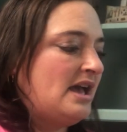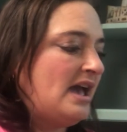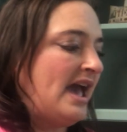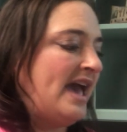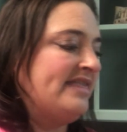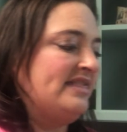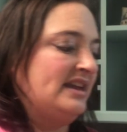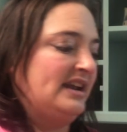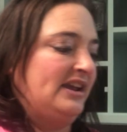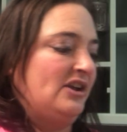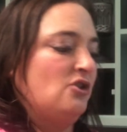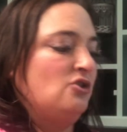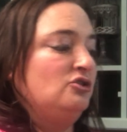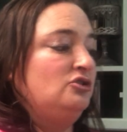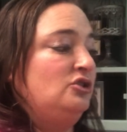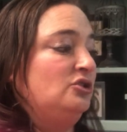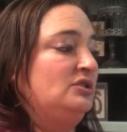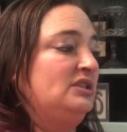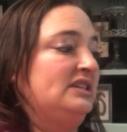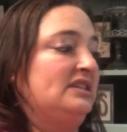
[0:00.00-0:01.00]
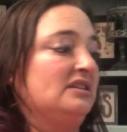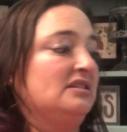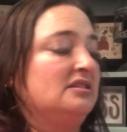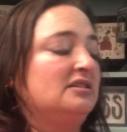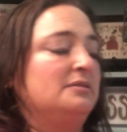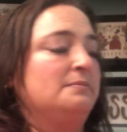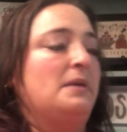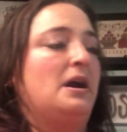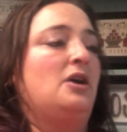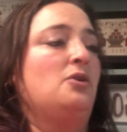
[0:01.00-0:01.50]
And then I also did the
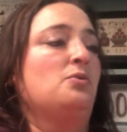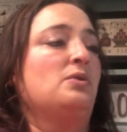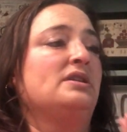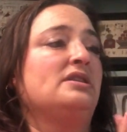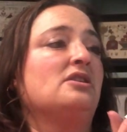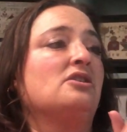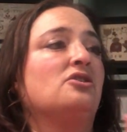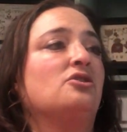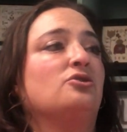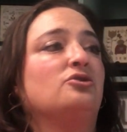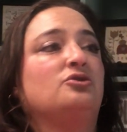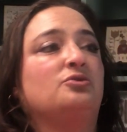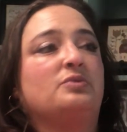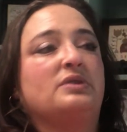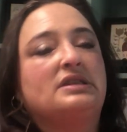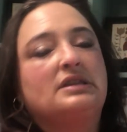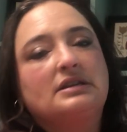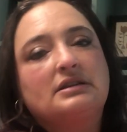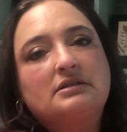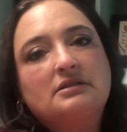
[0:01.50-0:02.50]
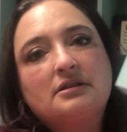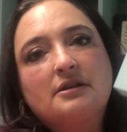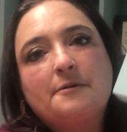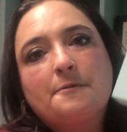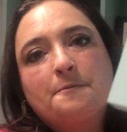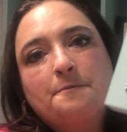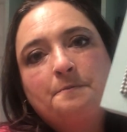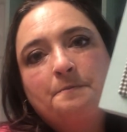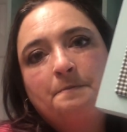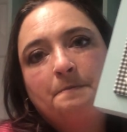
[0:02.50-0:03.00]
small one that goes with it.
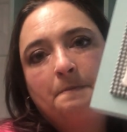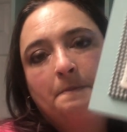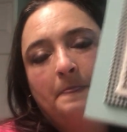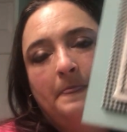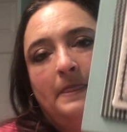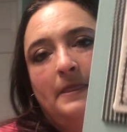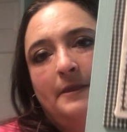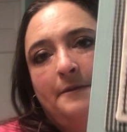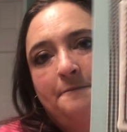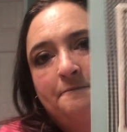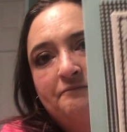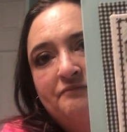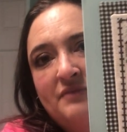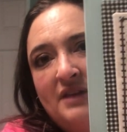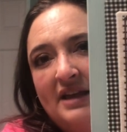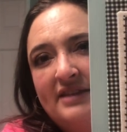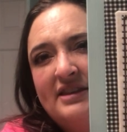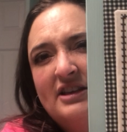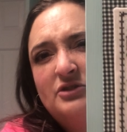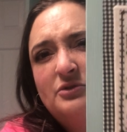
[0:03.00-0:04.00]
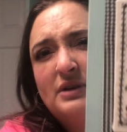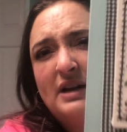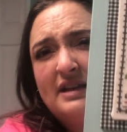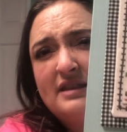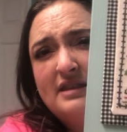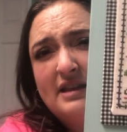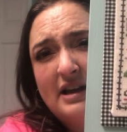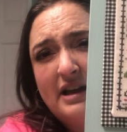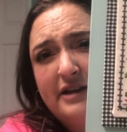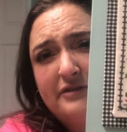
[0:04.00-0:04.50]
And this one I
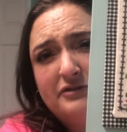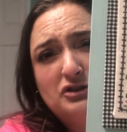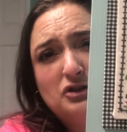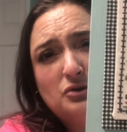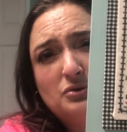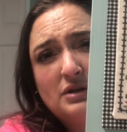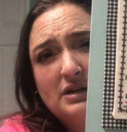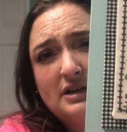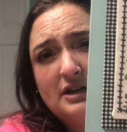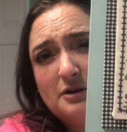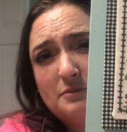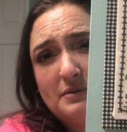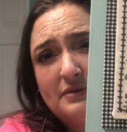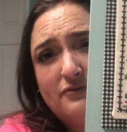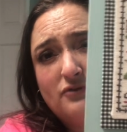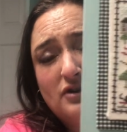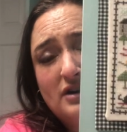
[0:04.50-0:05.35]
think I've shown on here before.